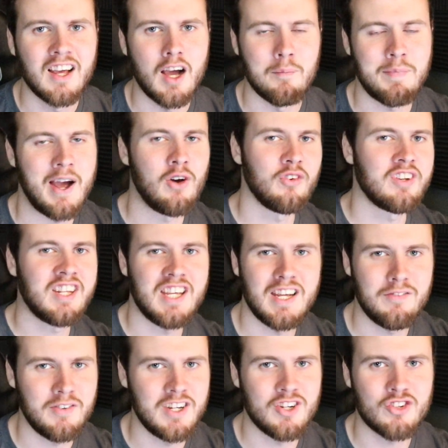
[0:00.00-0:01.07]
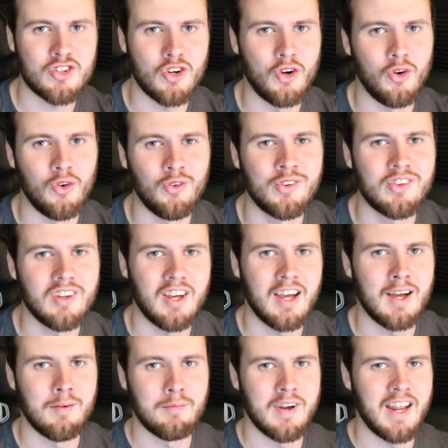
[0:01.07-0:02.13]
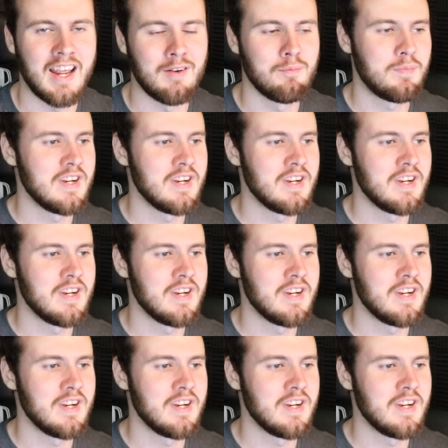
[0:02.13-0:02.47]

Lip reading: about TV shows and